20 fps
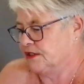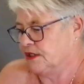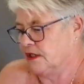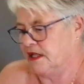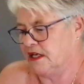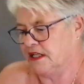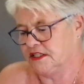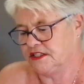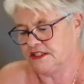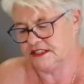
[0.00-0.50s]
So
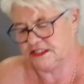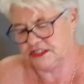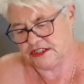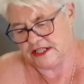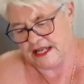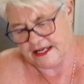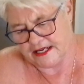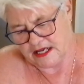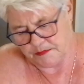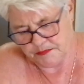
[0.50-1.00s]
then you just
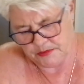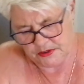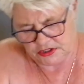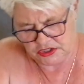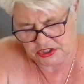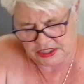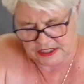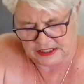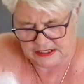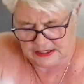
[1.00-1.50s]
shake up
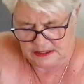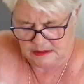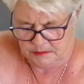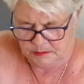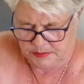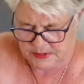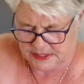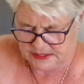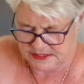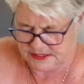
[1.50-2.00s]
your
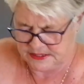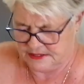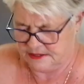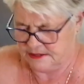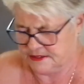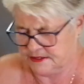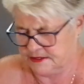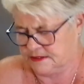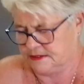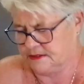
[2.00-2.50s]
chicken
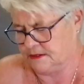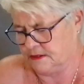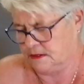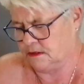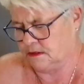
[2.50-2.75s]
pieces